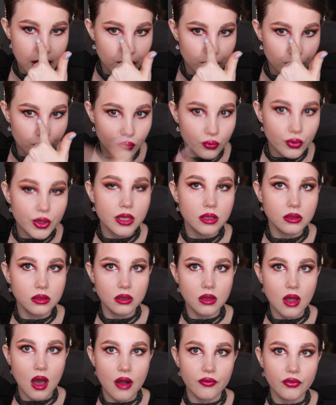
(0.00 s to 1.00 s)
really
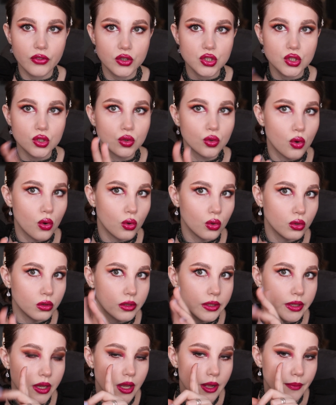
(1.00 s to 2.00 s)
love this
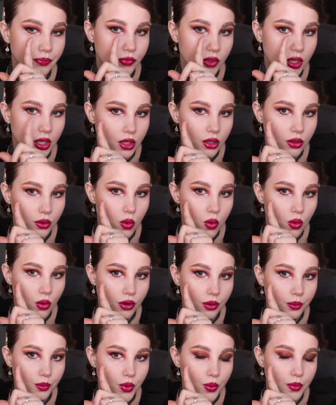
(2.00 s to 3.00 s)
gold inner
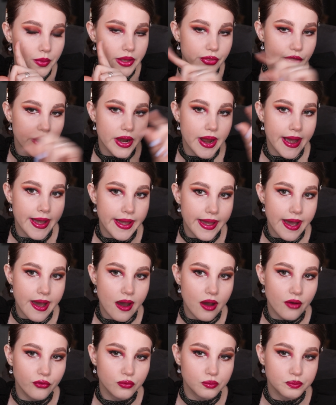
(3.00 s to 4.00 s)
corner moment that I
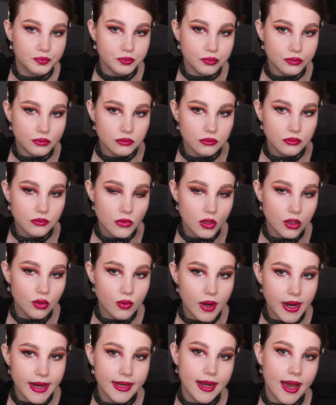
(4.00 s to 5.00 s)
have
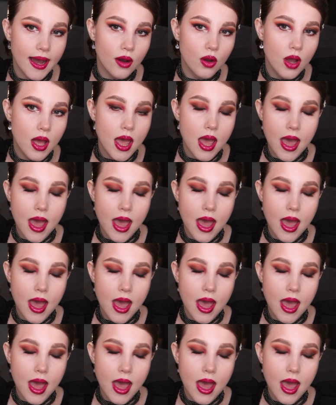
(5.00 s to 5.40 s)
right now.